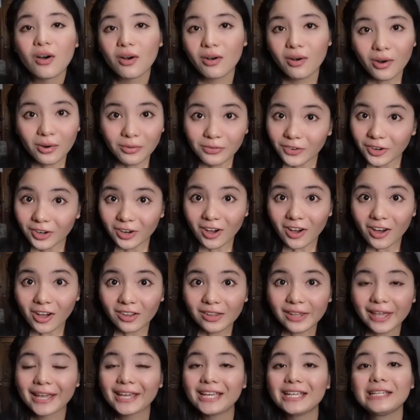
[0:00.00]

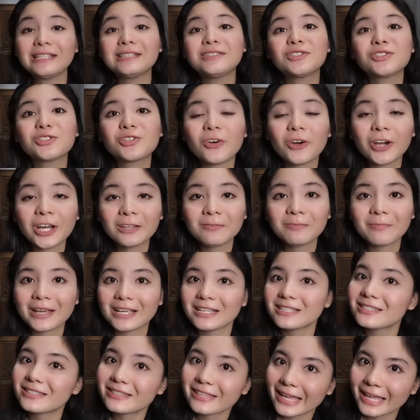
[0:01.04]
Overall, I enjoyed my
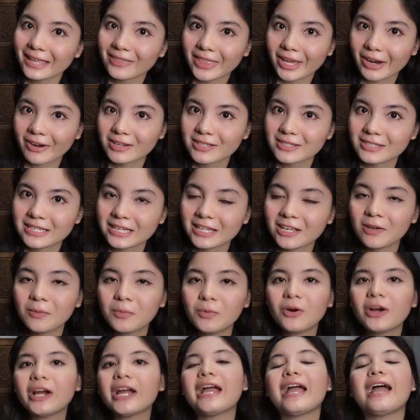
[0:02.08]
stay there in
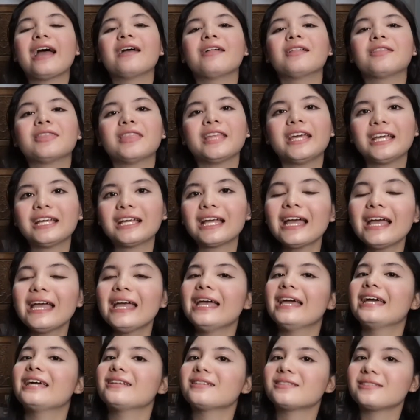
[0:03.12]
Singapore and I think
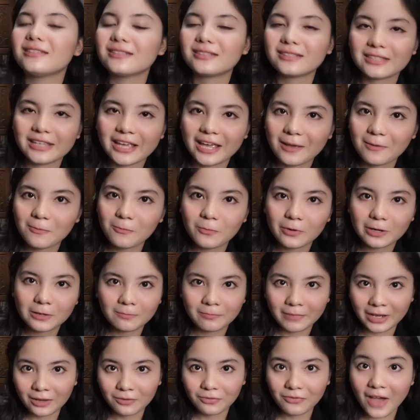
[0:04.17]
it is the same with
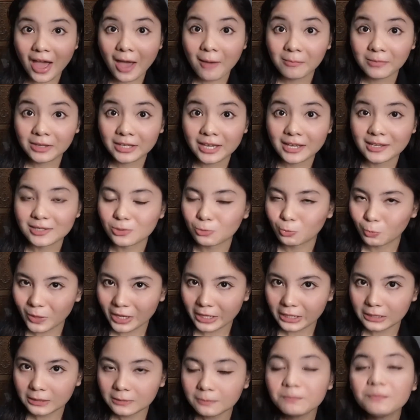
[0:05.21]
my family as
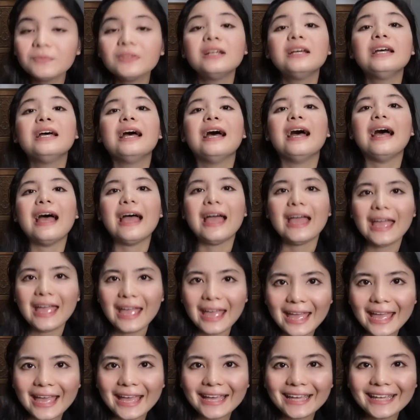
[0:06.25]
well.
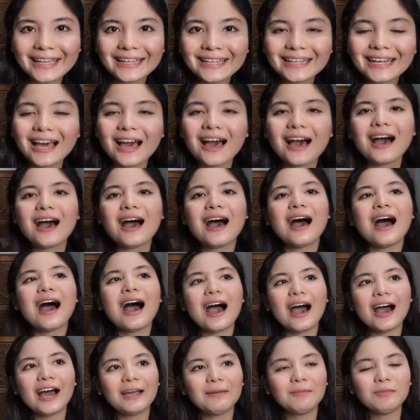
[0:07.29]
And
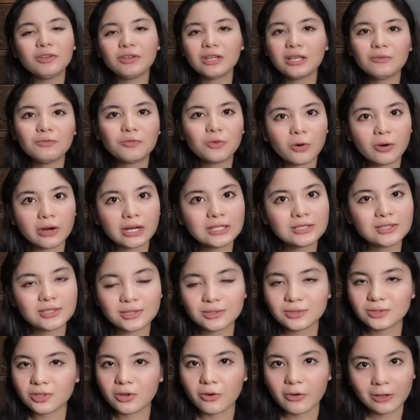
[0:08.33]
I'm looking forward
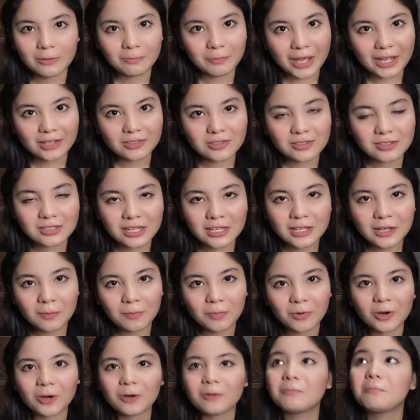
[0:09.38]
to going back to
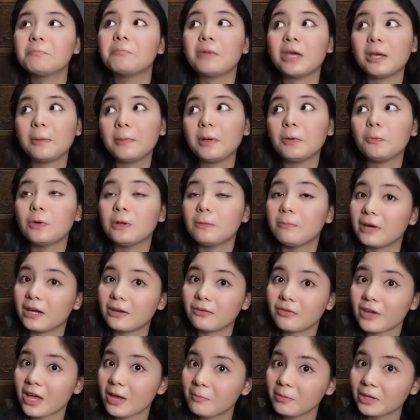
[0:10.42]
Singapore, maybe with my
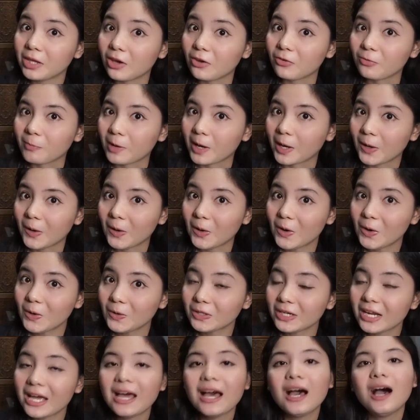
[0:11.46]
family of my
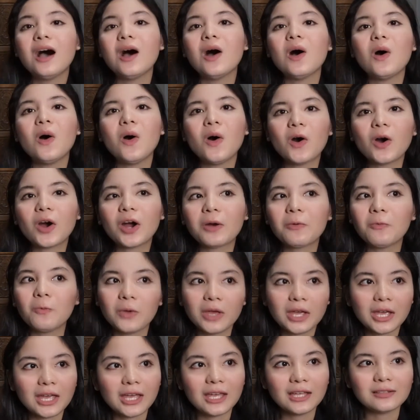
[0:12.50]
own or
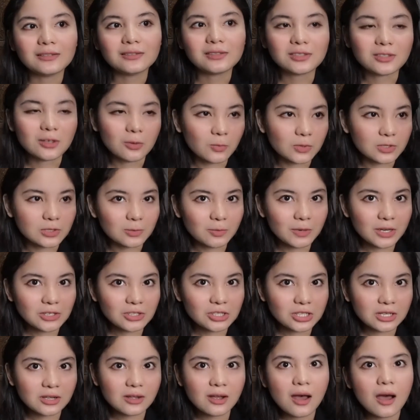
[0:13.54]
with someone
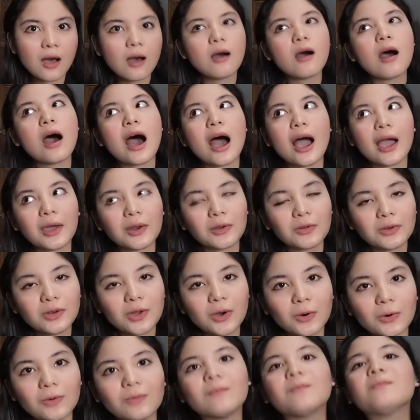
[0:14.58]
special. I don't
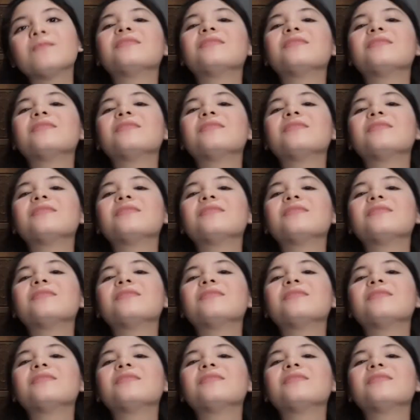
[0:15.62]
know.